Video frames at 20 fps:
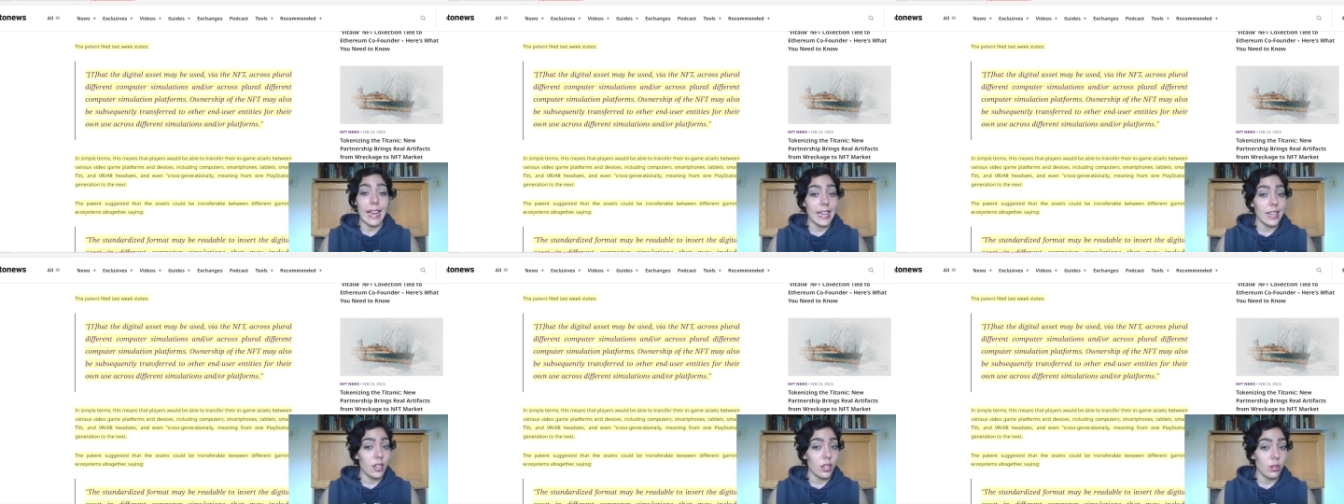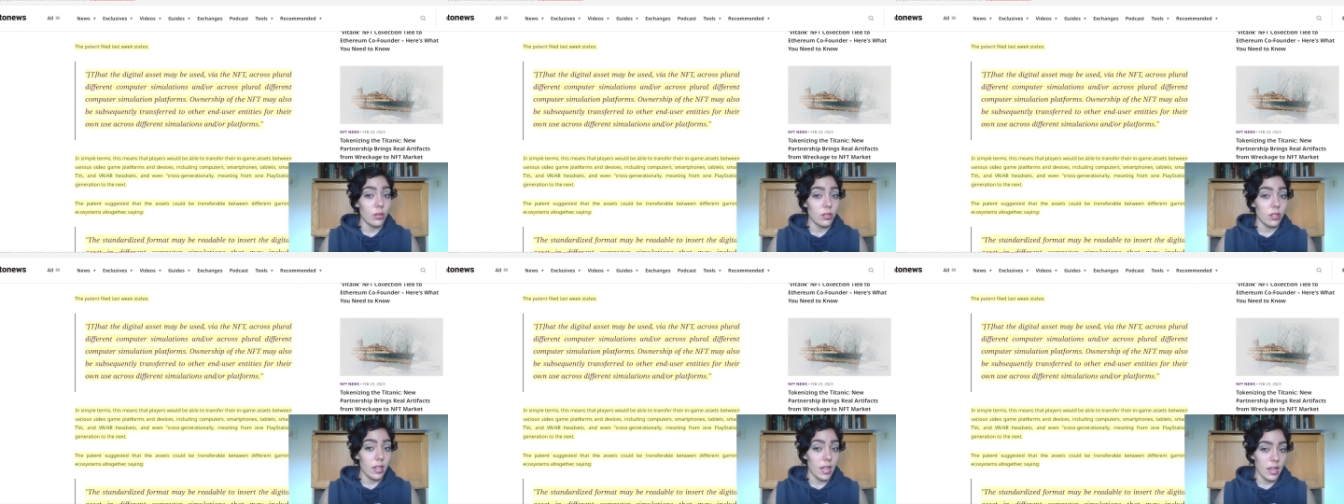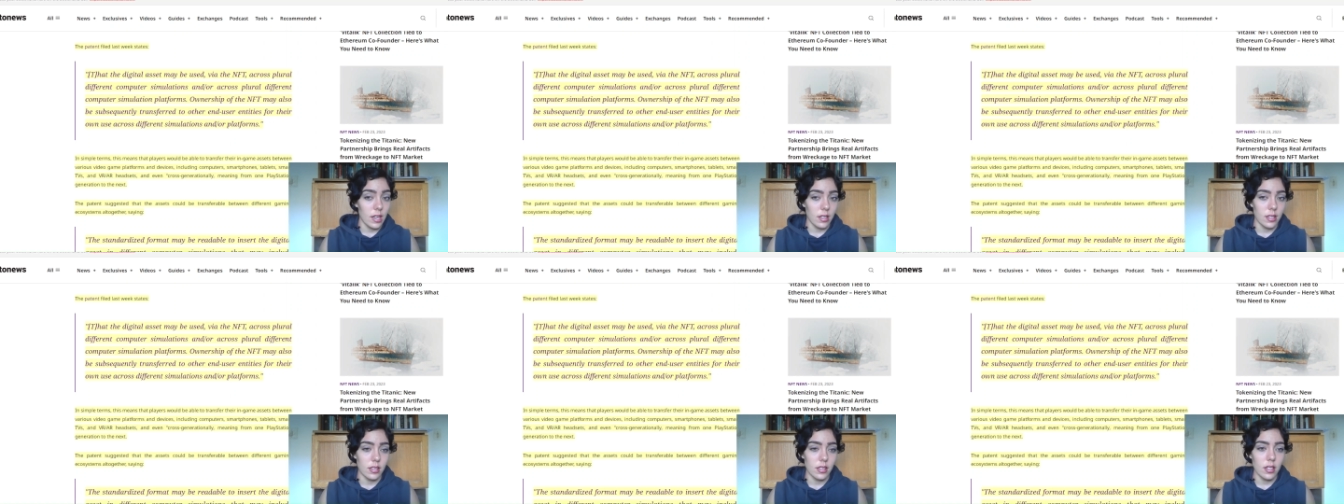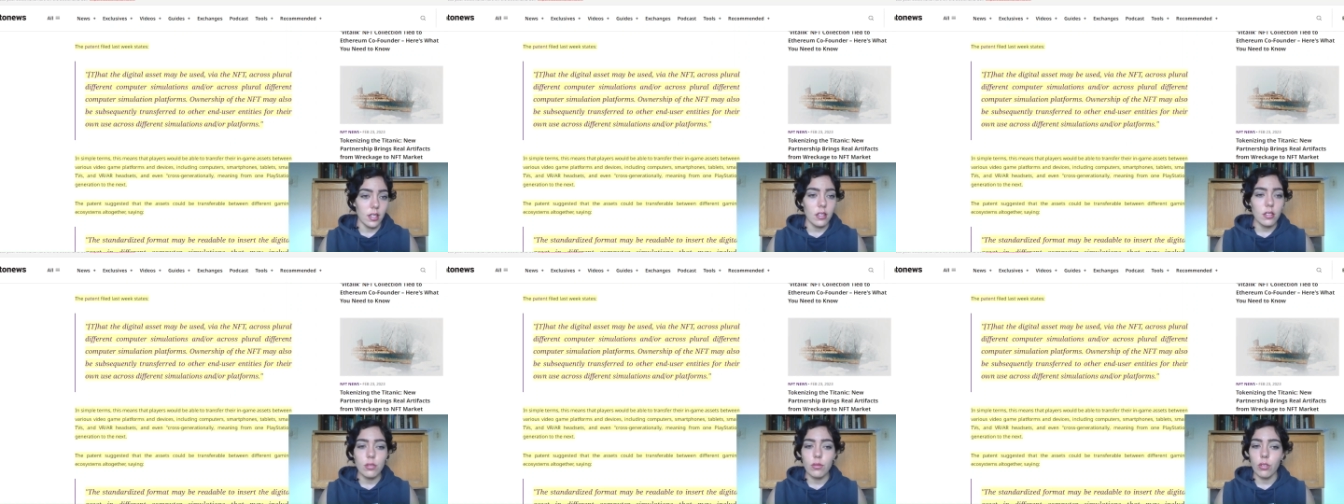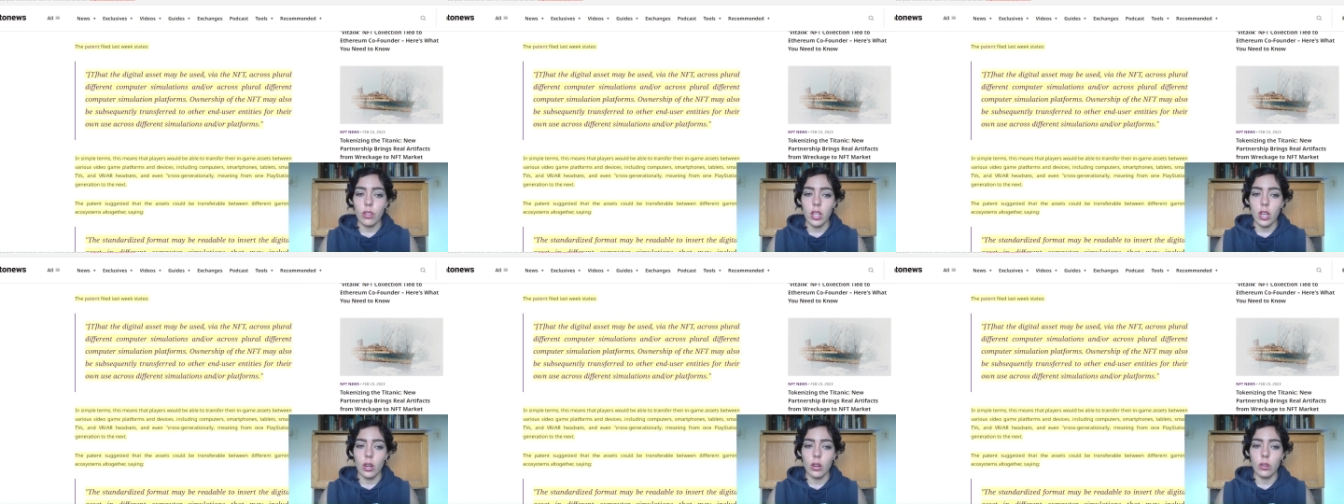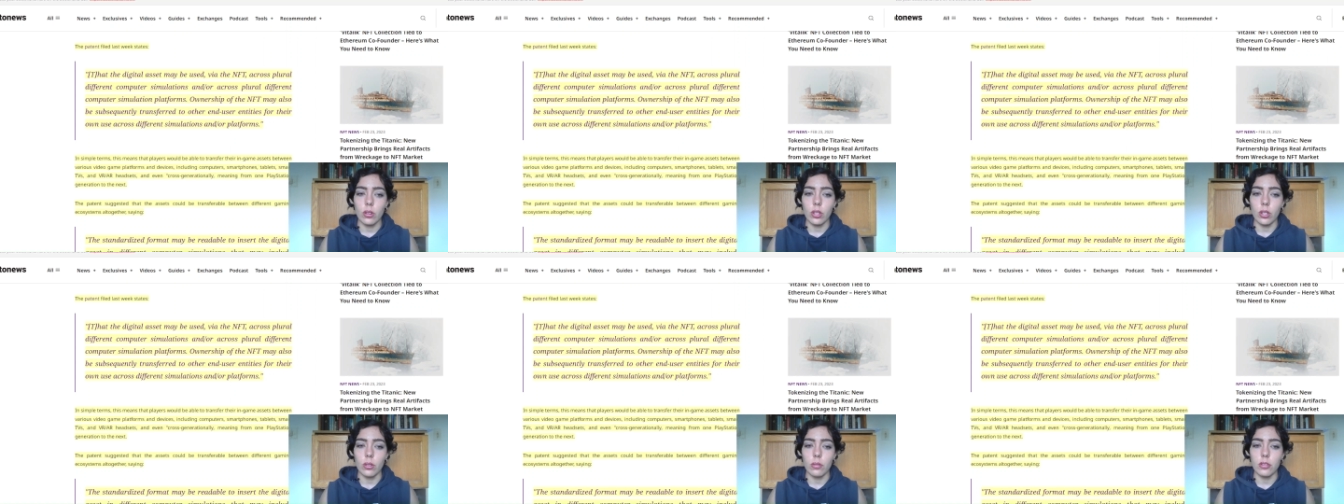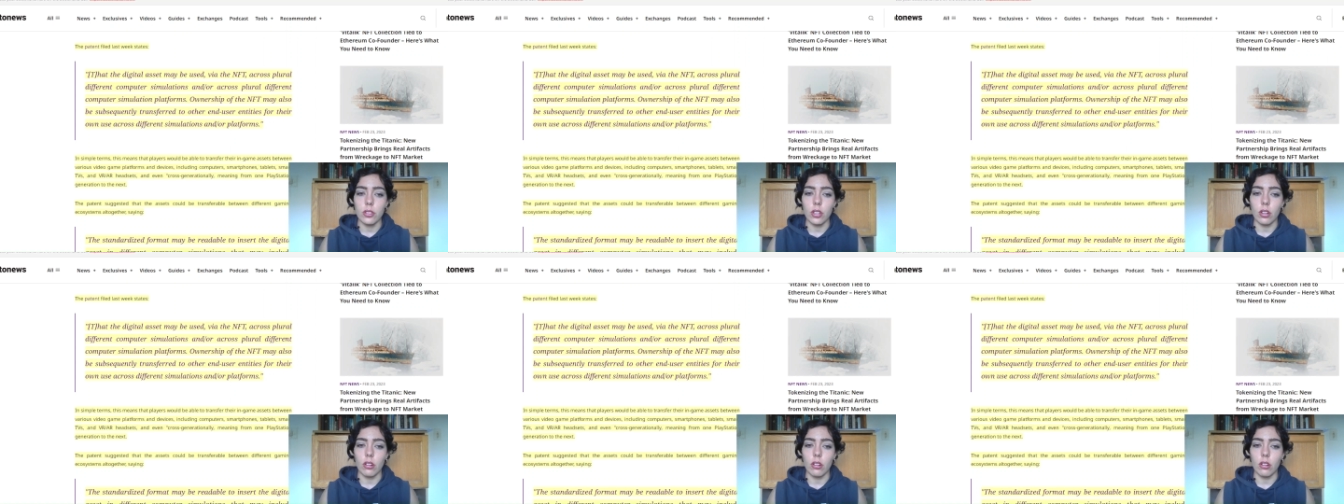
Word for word: end-user entities for their own use